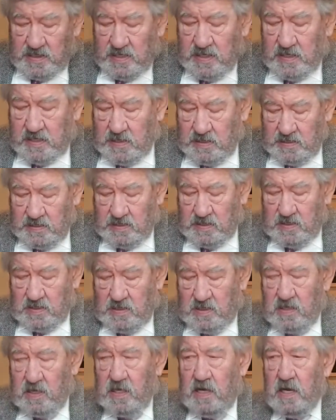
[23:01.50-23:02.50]
he
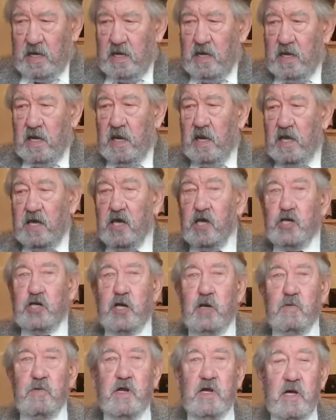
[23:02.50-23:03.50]

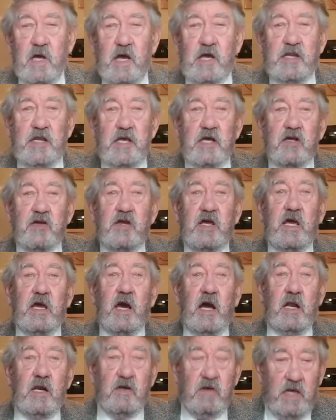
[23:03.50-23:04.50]
issued a
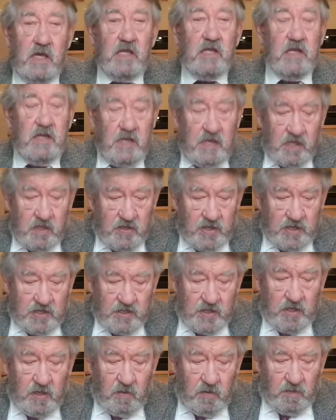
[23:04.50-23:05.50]
decree. I'll read the
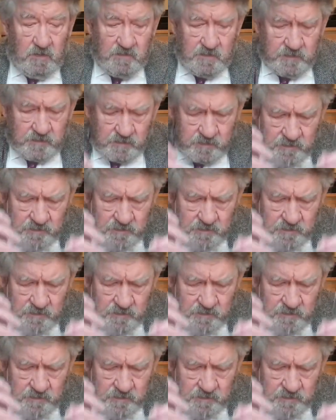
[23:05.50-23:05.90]
decree to you.